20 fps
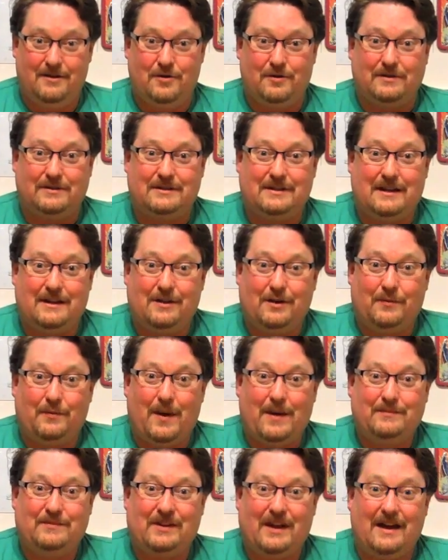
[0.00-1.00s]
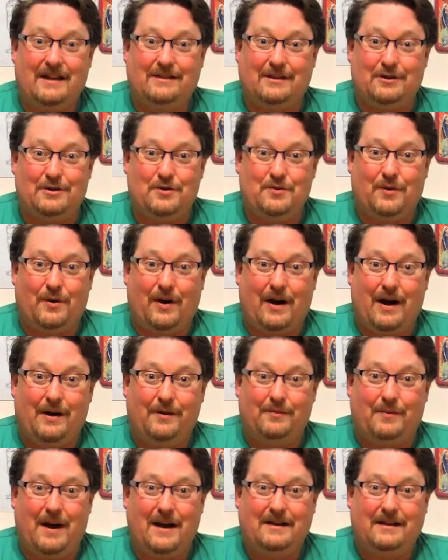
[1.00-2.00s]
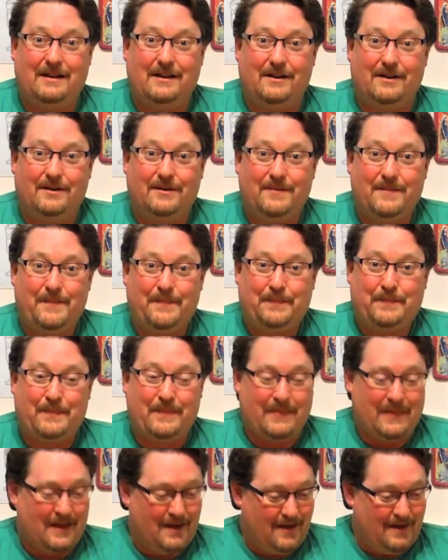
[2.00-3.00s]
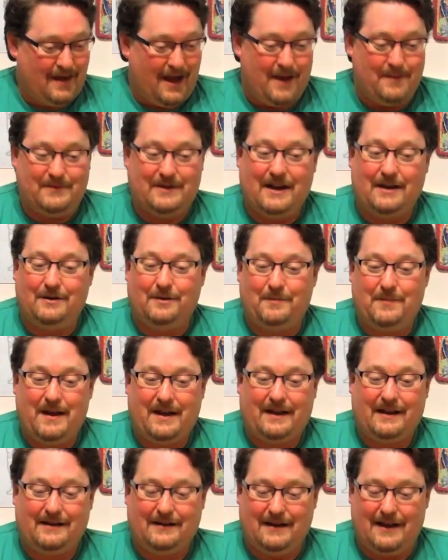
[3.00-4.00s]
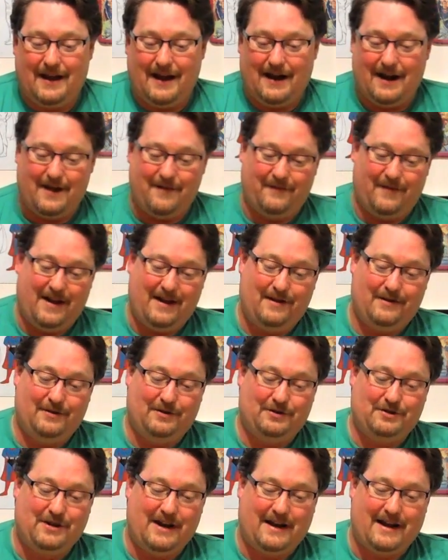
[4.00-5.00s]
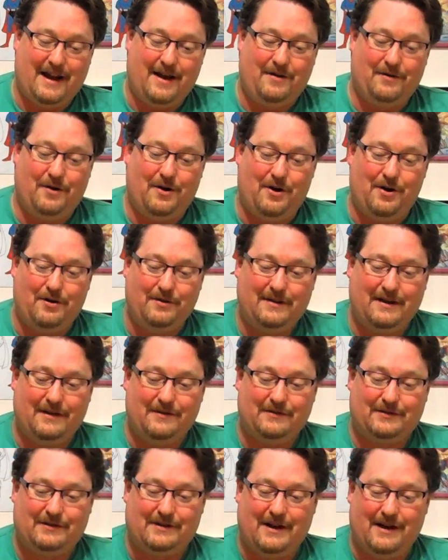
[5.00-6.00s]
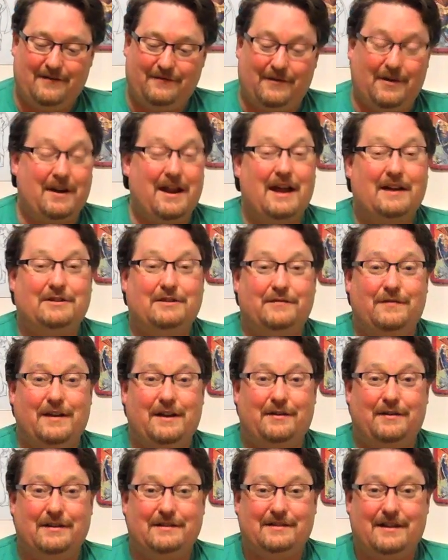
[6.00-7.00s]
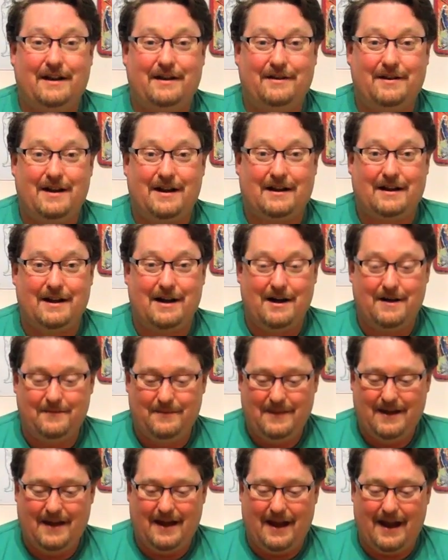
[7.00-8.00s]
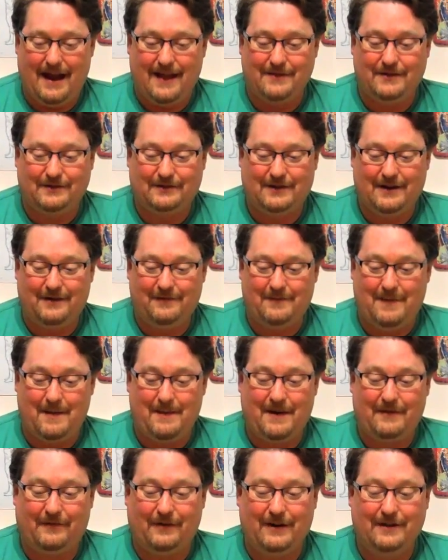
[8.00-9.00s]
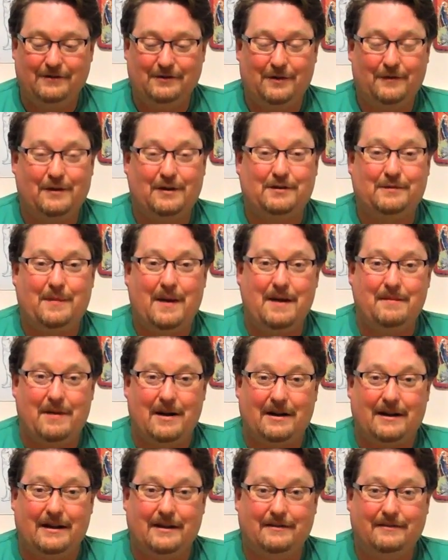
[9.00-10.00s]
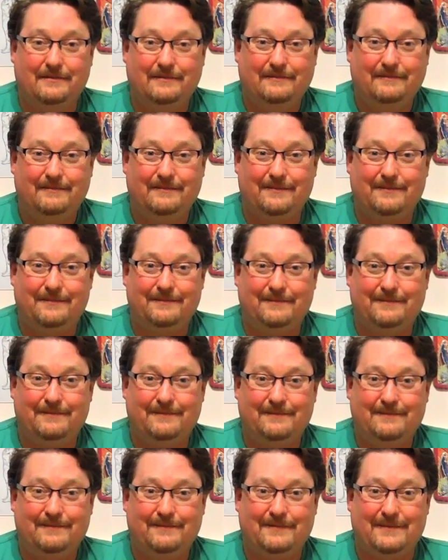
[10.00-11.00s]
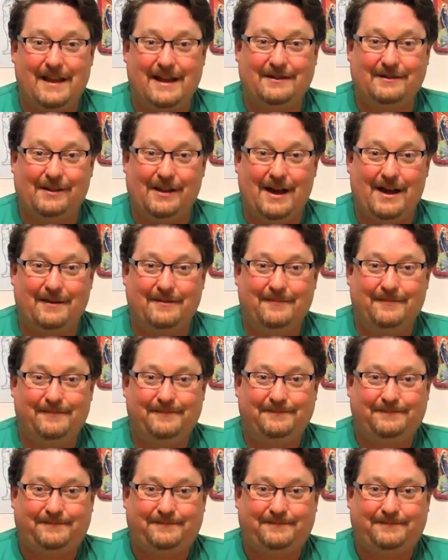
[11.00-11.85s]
You can see their website, their URL right here. I'm Daniel Pickett, and I invite you to check out all the other stuff on actionfigureinsider.com and the stuff by my friends over at Spy Monkey. Thanks a lot.